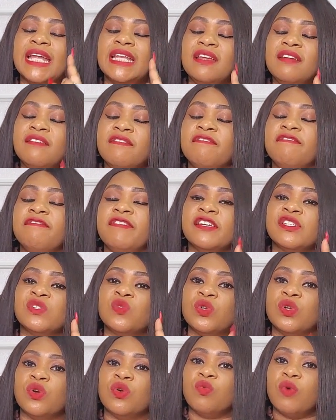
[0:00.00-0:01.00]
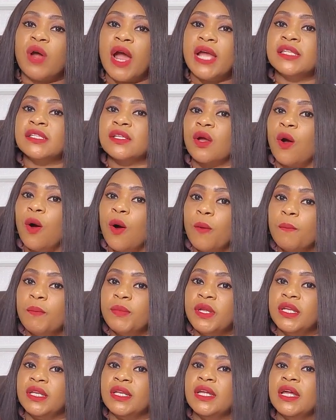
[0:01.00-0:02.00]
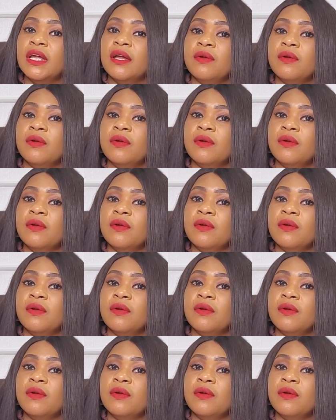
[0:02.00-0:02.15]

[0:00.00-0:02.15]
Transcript: and invest with the right company